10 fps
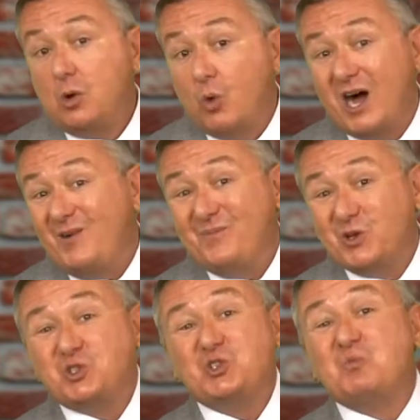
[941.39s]
Well,
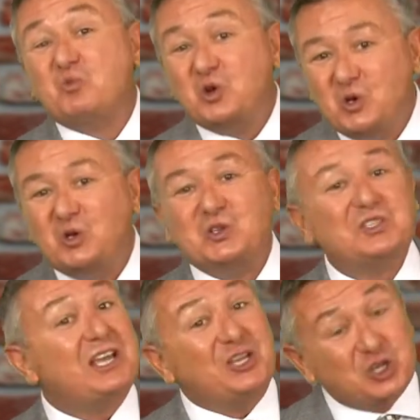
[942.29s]
there's some
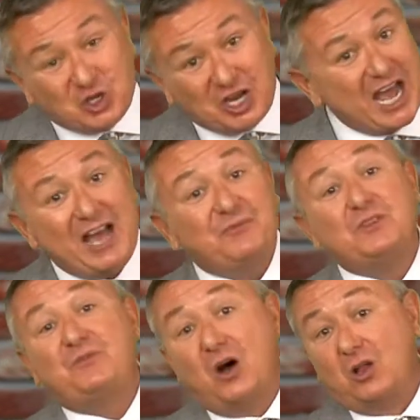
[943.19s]
rules that you're going to have to
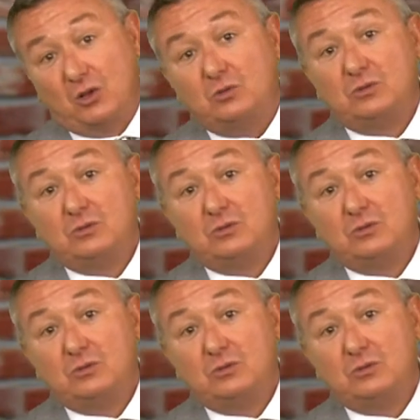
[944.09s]
follow.